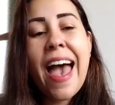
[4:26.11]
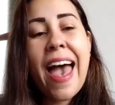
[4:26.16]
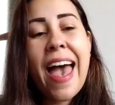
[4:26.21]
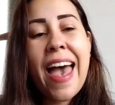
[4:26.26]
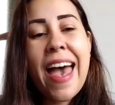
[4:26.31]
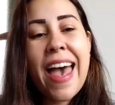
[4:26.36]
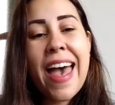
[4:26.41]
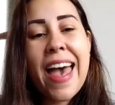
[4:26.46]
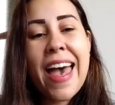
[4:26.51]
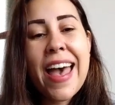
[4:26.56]

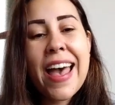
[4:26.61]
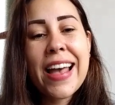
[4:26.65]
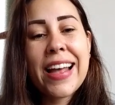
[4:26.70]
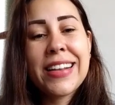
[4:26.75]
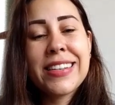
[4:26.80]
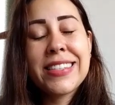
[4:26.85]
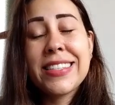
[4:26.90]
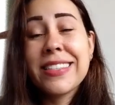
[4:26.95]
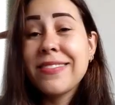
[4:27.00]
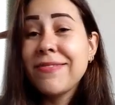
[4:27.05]

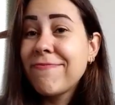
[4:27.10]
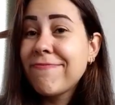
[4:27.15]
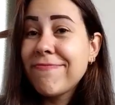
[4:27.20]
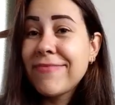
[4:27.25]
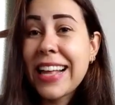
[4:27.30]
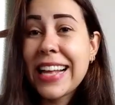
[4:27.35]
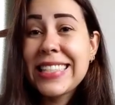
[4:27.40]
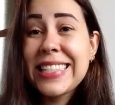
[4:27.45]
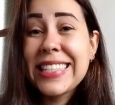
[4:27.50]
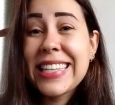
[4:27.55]
And
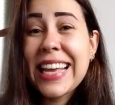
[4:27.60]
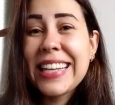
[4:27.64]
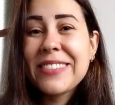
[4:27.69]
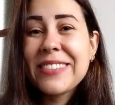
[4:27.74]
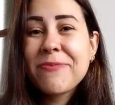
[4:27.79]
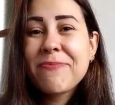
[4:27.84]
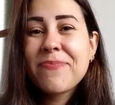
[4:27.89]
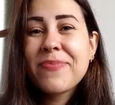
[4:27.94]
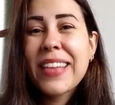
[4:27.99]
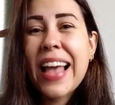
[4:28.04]
that's it.
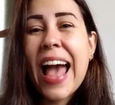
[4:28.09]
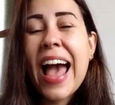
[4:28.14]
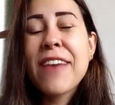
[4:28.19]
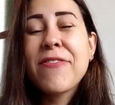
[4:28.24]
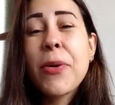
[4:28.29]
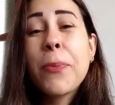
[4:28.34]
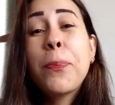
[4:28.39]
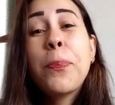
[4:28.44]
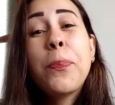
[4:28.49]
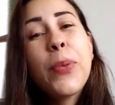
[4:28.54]

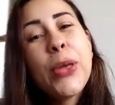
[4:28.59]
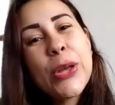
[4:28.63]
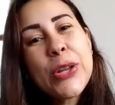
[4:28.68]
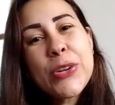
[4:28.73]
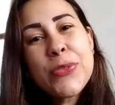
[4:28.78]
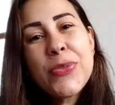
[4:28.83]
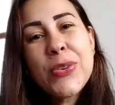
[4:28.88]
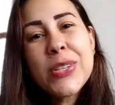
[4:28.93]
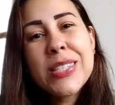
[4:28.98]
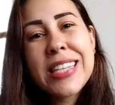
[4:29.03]
Have a
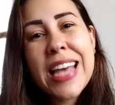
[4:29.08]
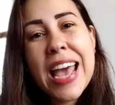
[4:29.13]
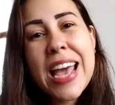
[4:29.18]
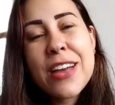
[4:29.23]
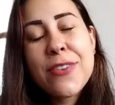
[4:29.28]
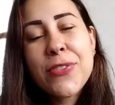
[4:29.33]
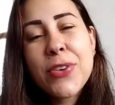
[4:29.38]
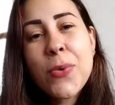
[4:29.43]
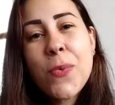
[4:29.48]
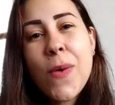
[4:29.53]
beautiful day,
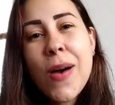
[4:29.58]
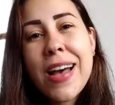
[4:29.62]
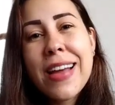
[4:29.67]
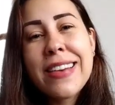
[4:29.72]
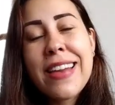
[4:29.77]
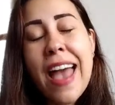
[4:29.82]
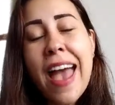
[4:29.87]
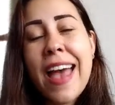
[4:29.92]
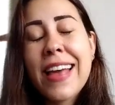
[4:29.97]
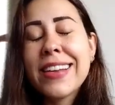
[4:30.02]

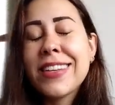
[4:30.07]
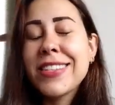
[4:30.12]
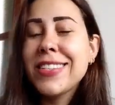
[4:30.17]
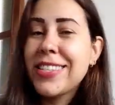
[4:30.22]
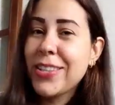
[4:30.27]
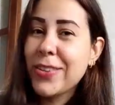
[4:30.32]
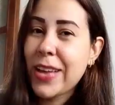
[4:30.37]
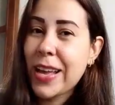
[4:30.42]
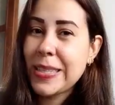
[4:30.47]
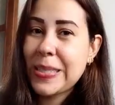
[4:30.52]
everyone, and I'll
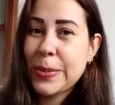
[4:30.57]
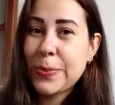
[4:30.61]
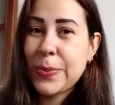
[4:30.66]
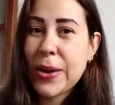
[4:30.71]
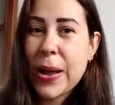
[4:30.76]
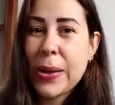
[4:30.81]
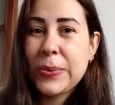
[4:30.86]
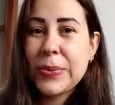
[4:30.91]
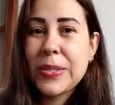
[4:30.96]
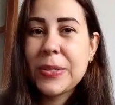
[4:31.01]
see you guys
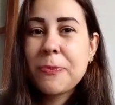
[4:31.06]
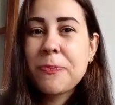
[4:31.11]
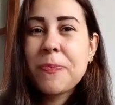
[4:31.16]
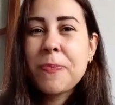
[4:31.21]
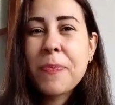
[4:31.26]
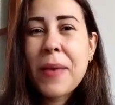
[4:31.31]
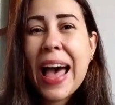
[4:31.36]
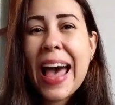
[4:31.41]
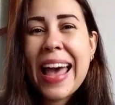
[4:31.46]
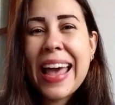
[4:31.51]
around.
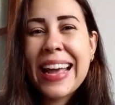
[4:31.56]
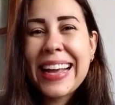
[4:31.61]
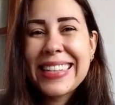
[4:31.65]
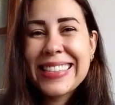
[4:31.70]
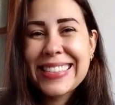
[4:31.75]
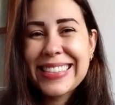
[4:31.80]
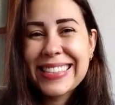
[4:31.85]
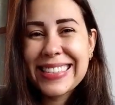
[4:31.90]
Bye.